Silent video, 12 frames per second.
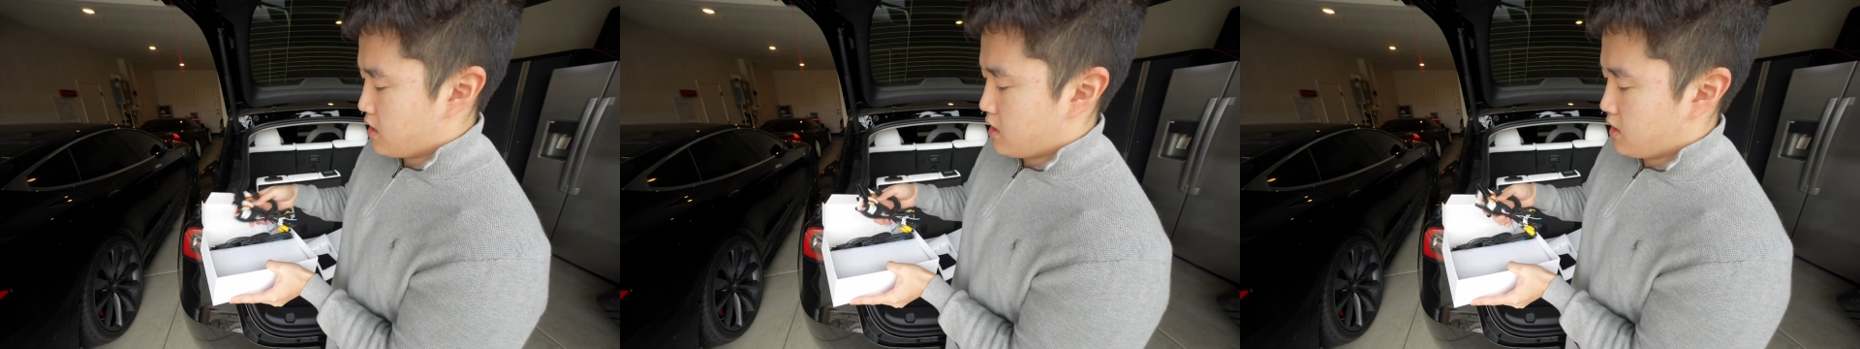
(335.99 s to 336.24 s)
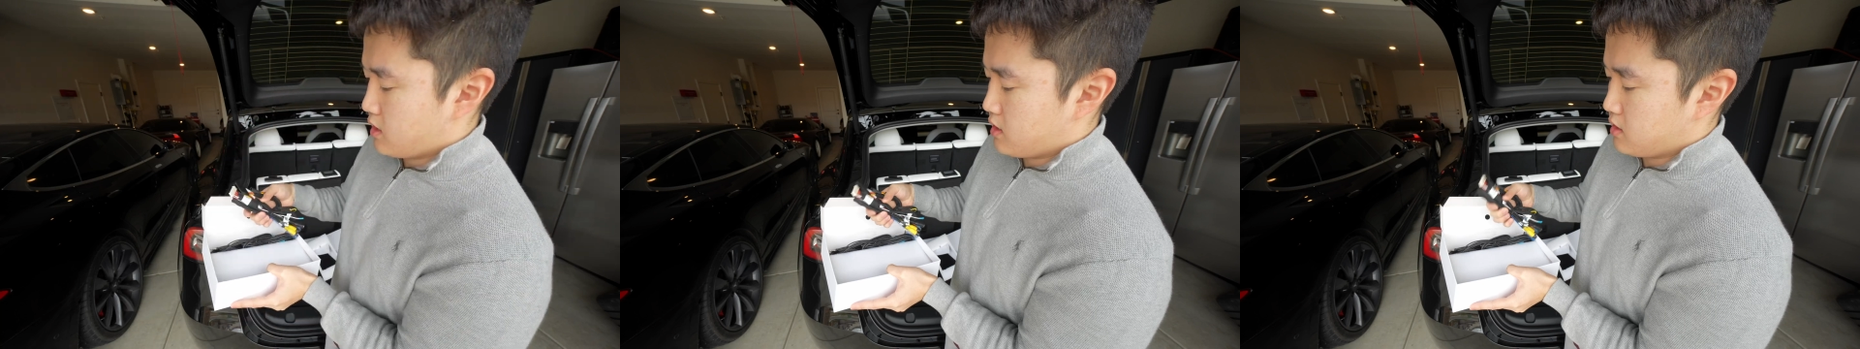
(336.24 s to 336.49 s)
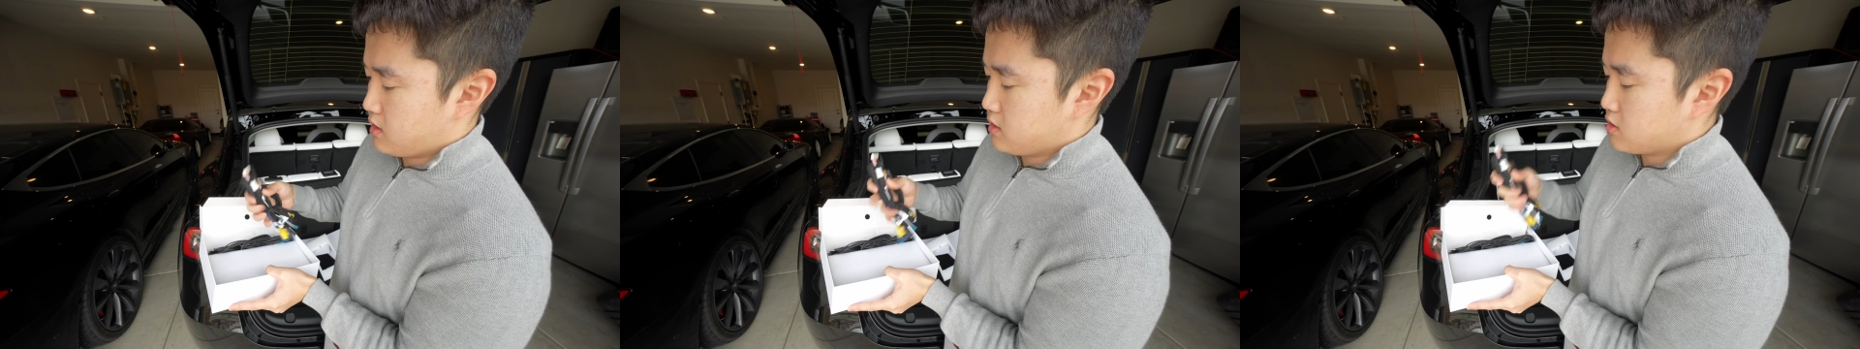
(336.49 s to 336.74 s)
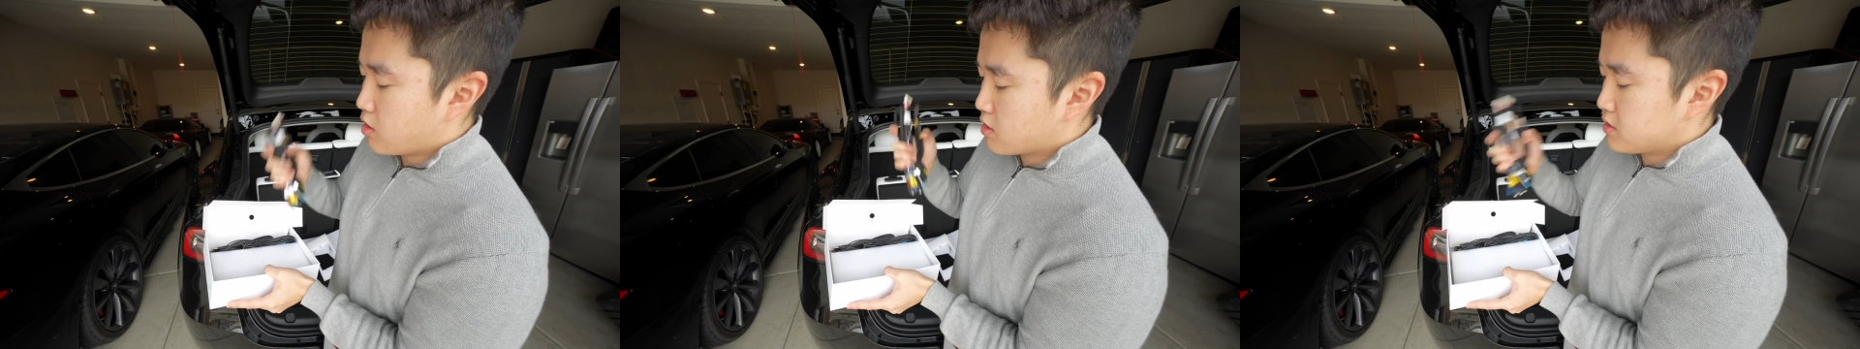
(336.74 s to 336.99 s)
and
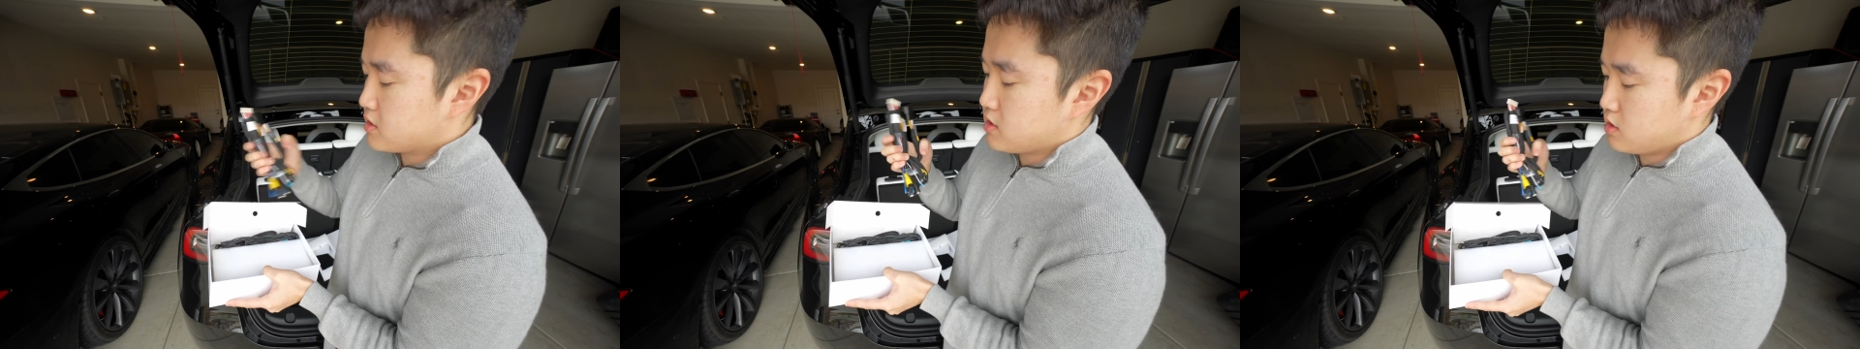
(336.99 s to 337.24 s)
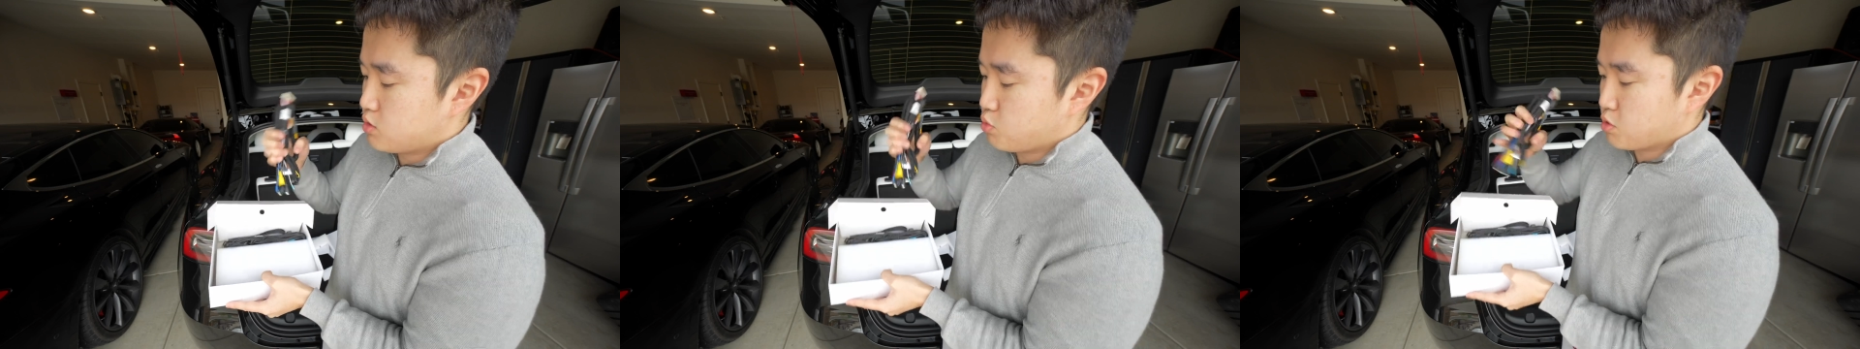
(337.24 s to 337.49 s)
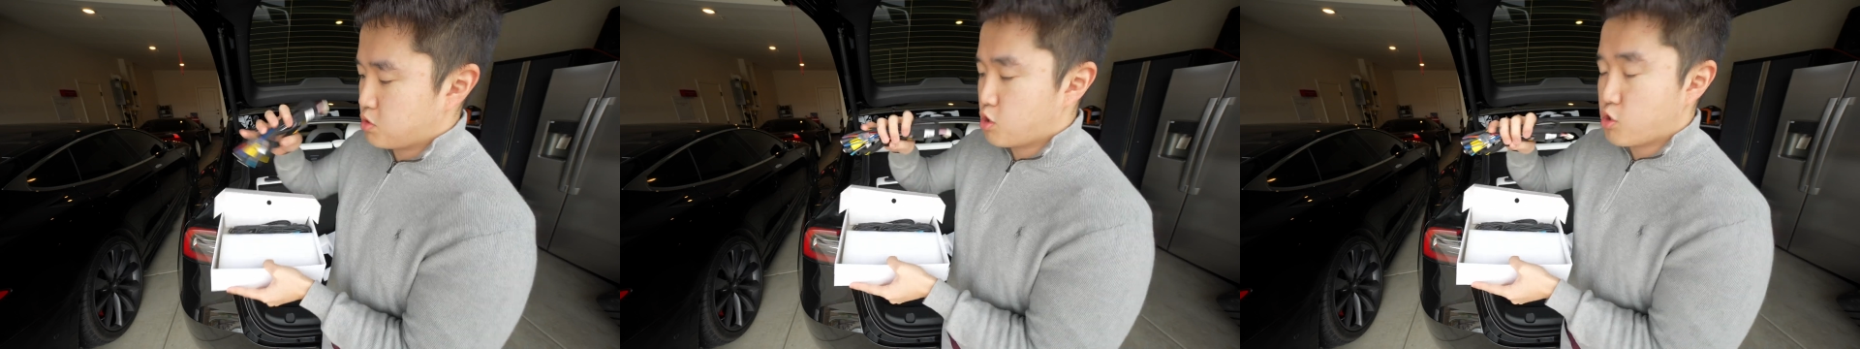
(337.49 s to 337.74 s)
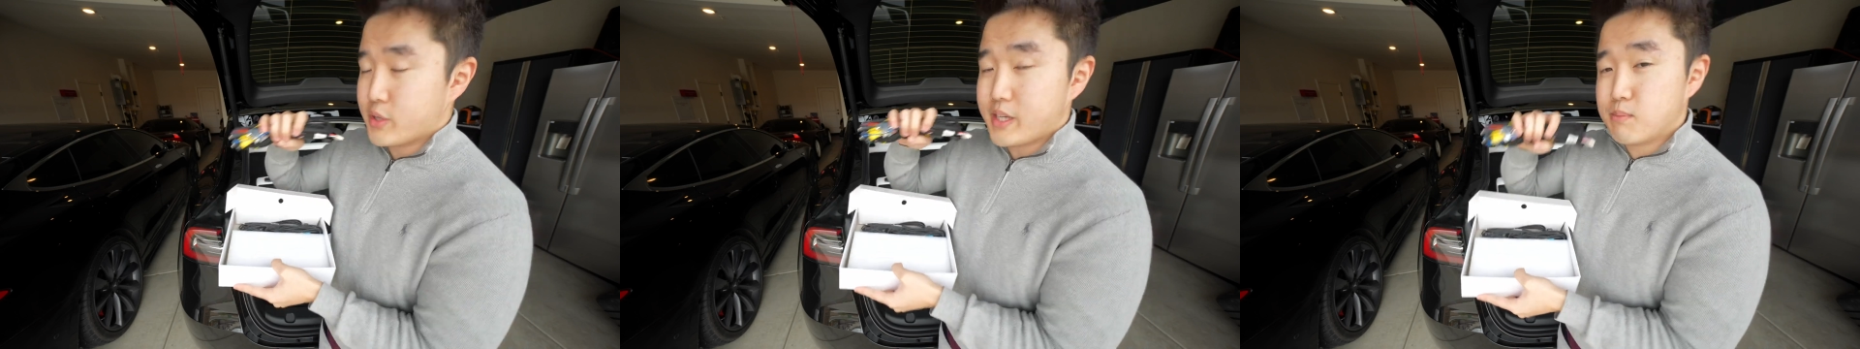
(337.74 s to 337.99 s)
these harnesses will
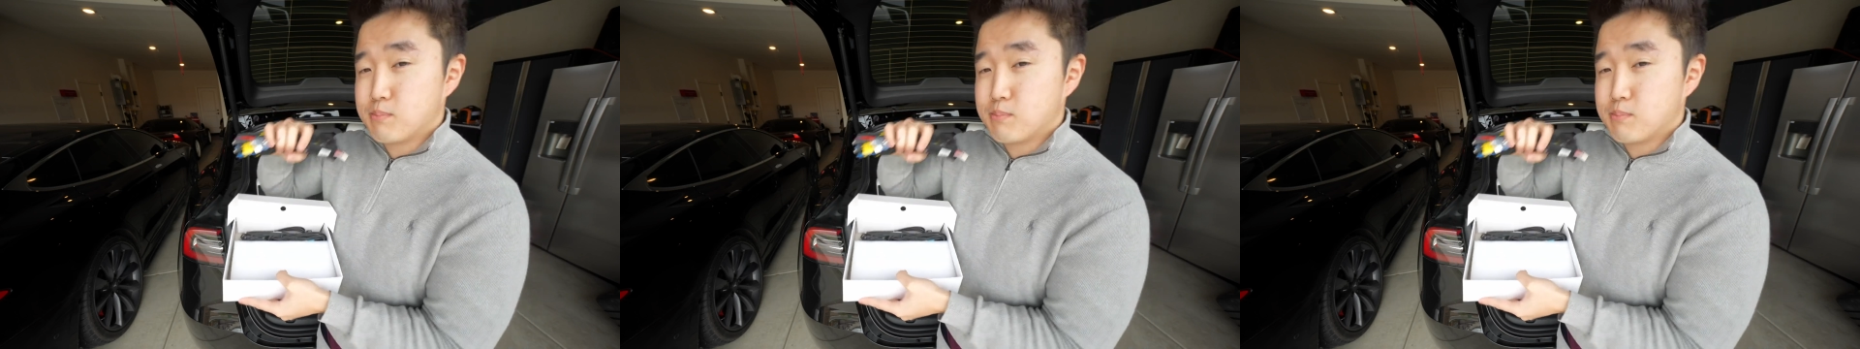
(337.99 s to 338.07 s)
go in